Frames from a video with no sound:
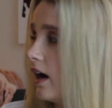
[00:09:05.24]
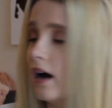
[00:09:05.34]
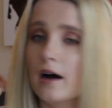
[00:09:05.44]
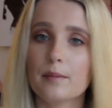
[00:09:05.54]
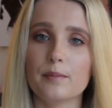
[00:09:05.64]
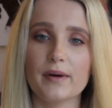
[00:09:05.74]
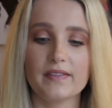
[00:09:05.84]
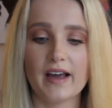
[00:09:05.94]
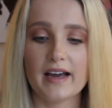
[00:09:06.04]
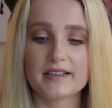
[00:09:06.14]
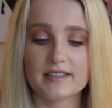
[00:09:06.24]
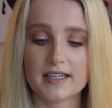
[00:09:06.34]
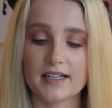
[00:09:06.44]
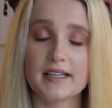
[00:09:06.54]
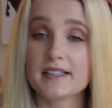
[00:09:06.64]
But
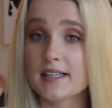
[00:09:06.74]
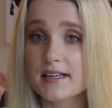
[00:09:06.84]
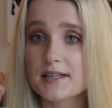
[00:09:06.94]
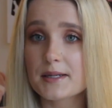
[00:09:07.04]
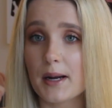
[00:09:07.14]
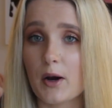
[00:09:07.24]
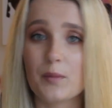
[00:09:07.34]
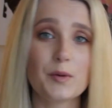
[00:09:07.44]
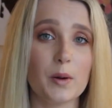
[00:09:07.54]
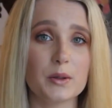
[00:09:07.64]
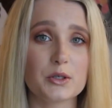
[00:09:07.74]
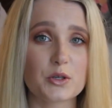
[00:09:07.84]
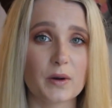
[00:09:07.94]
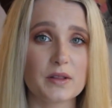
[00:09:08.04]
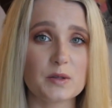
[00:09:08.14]
that is it. I hope you all
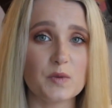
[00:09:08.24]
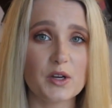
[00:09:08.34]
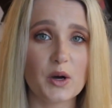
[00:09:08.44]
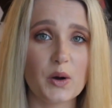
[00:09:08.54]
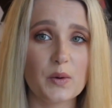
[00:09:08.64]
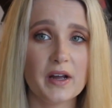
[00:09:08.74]
enjoyed this video.